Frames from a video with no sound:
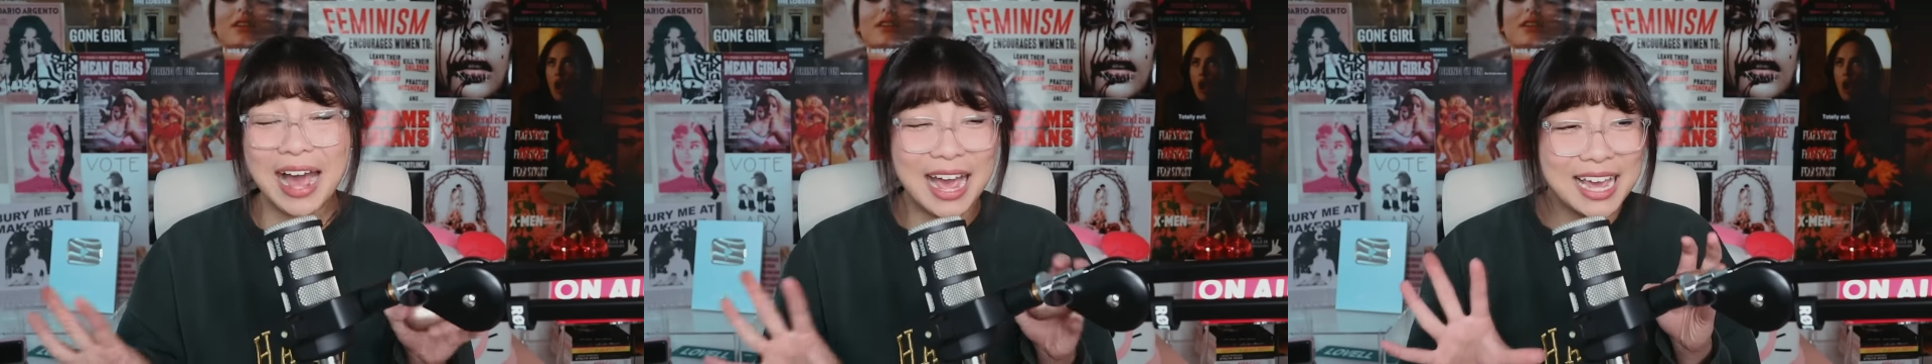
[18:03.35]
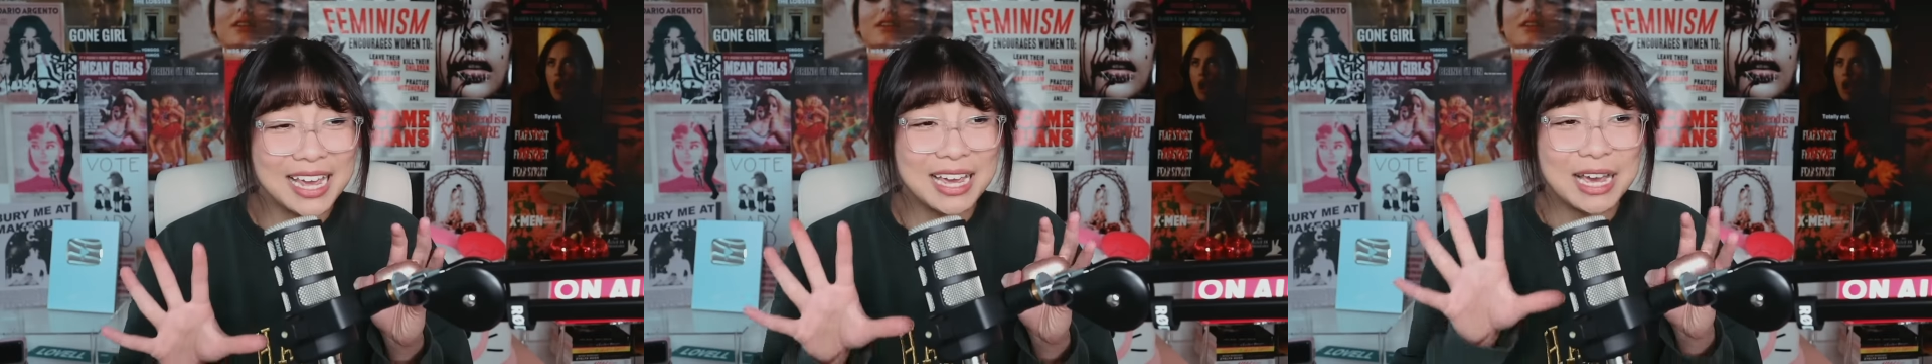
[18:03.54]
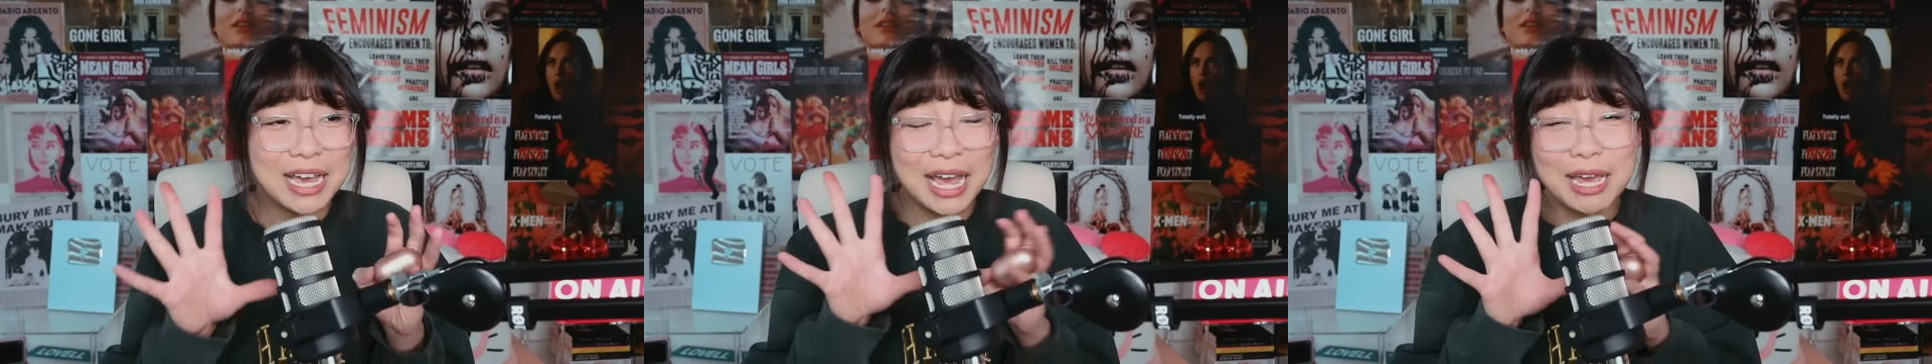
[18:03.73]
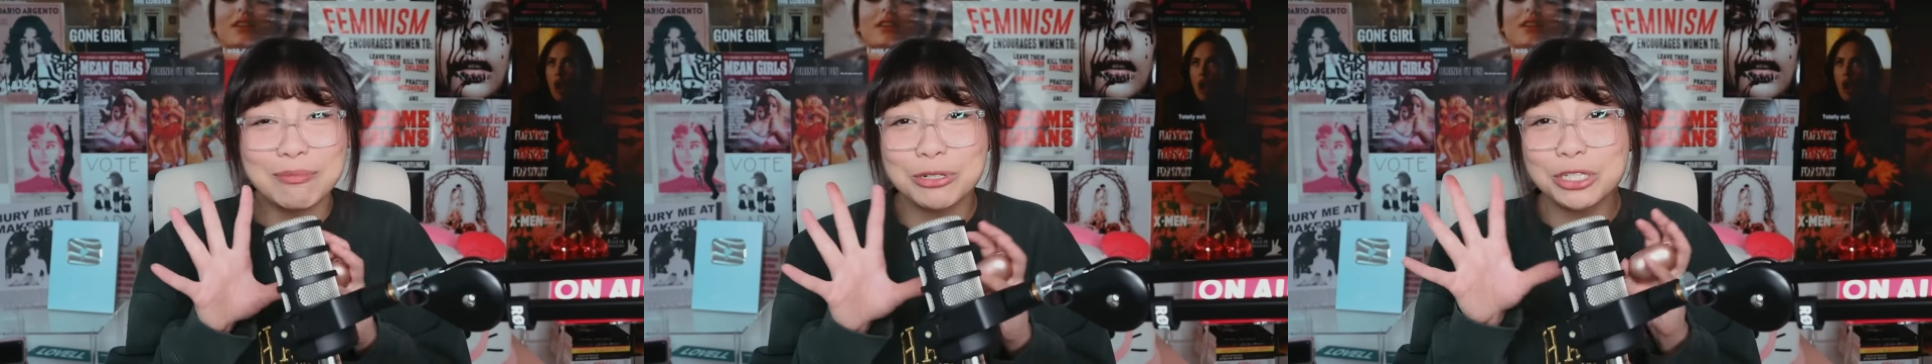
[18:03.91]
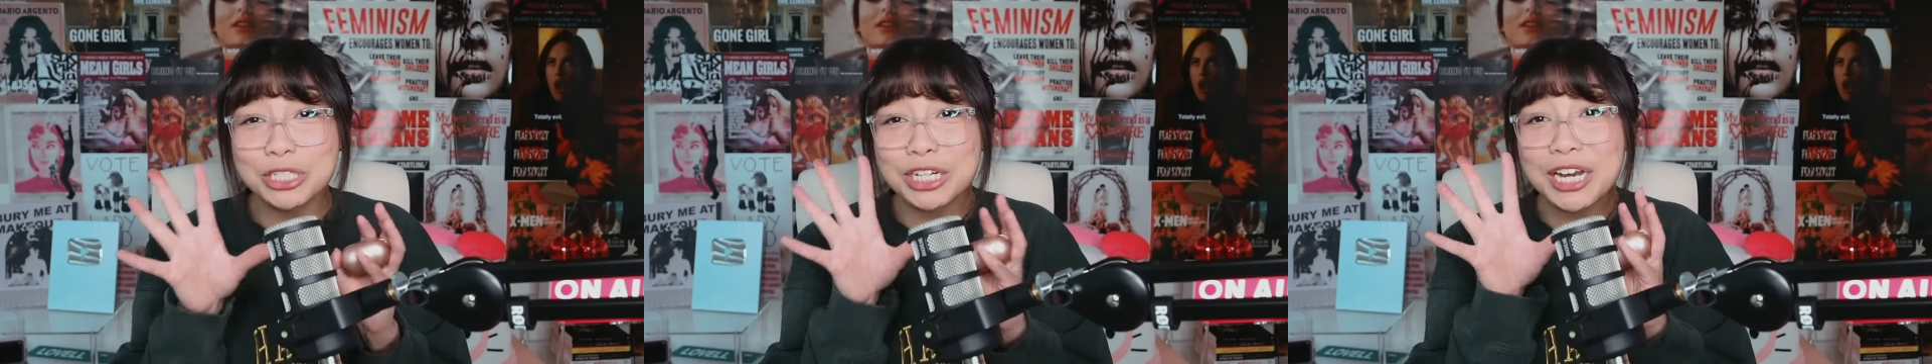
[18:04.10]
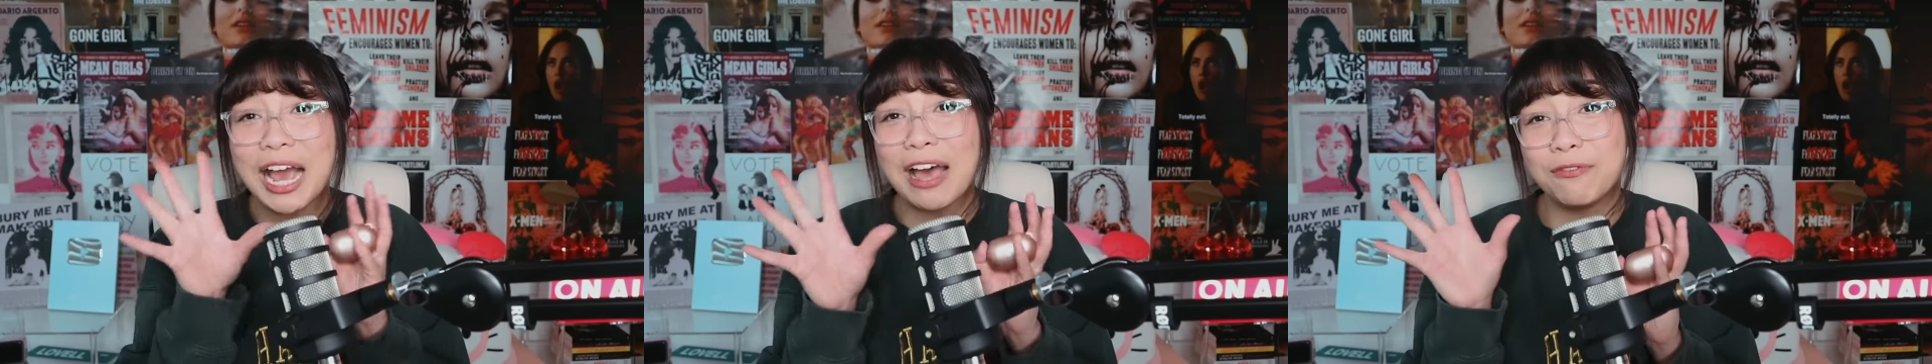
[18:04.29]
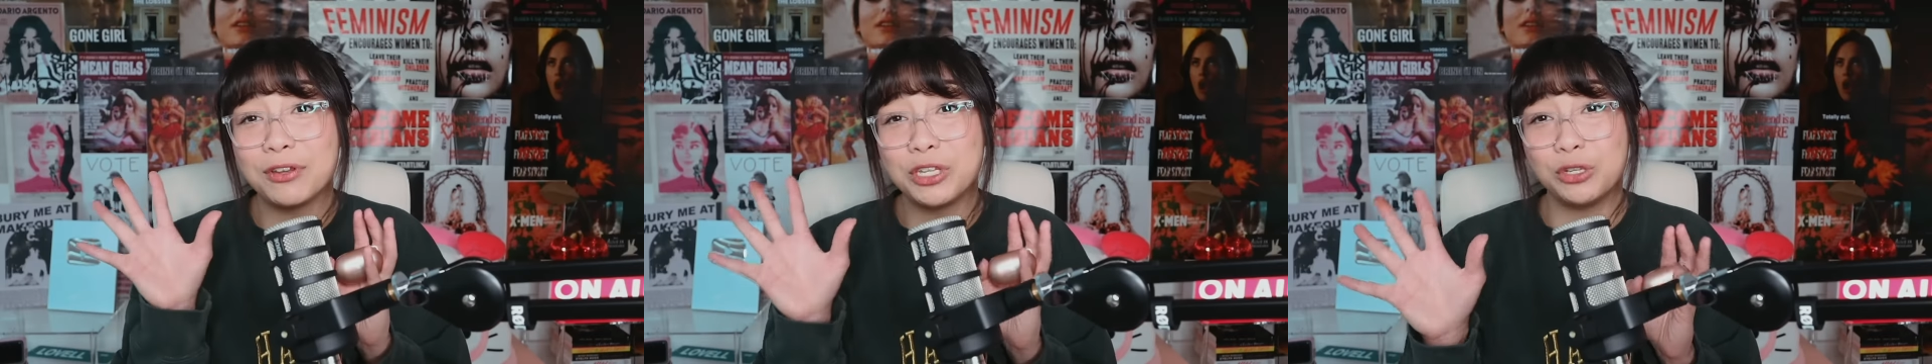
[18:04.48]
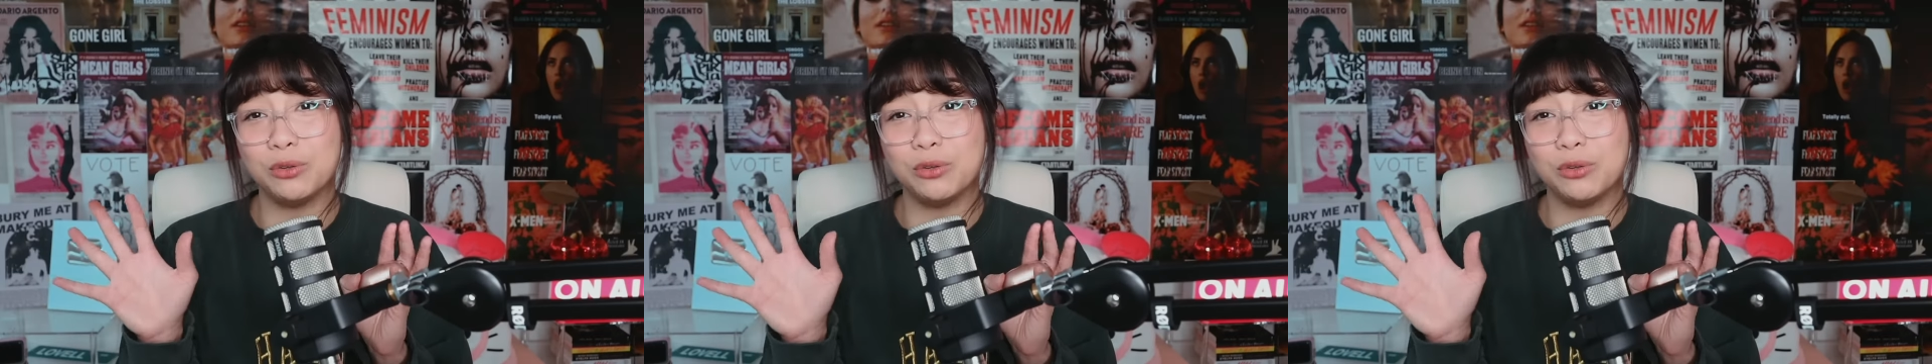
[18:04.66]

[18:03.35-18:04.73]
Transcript: I, I am just an avid